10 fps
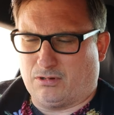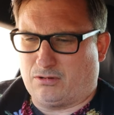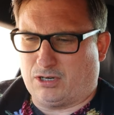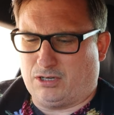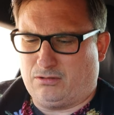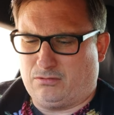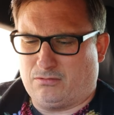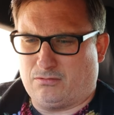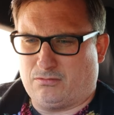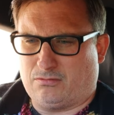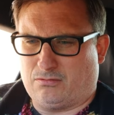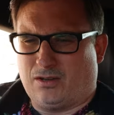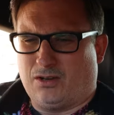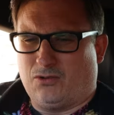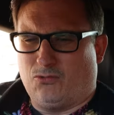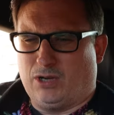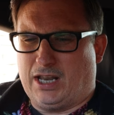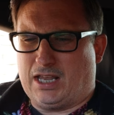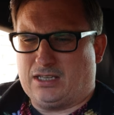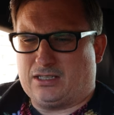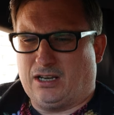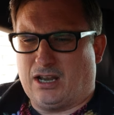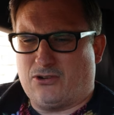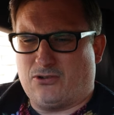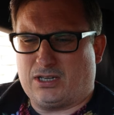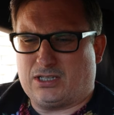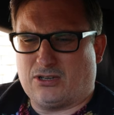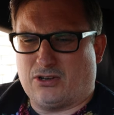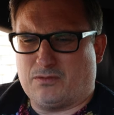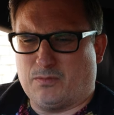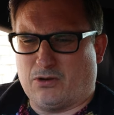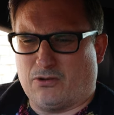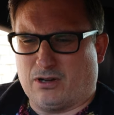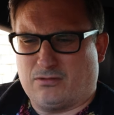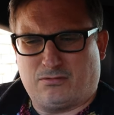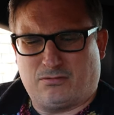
Okay. Release, lowering side mirror.